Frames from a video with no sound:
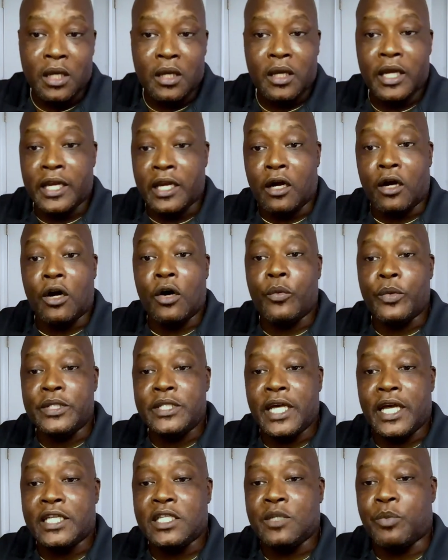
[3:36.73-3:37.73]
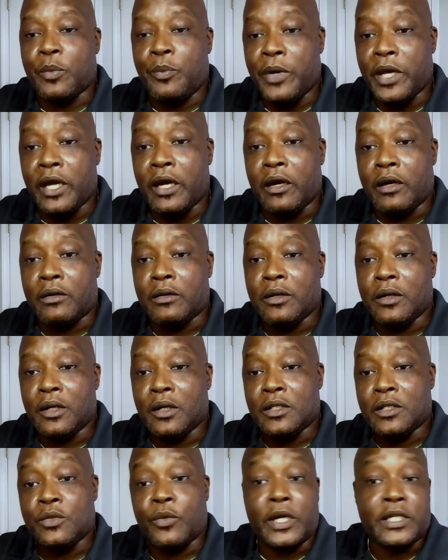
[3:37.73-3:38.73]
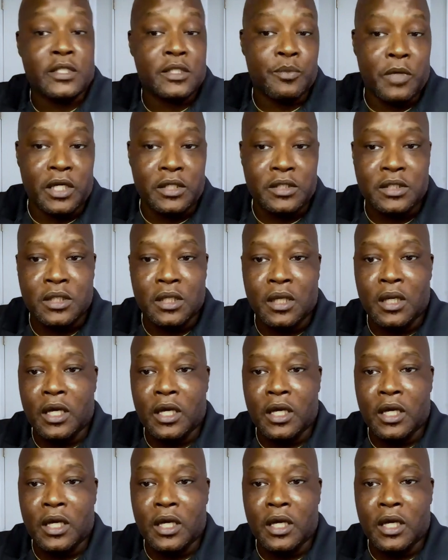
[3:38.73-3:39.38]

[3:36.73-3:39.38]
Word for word: and I always had to prepare twice as much.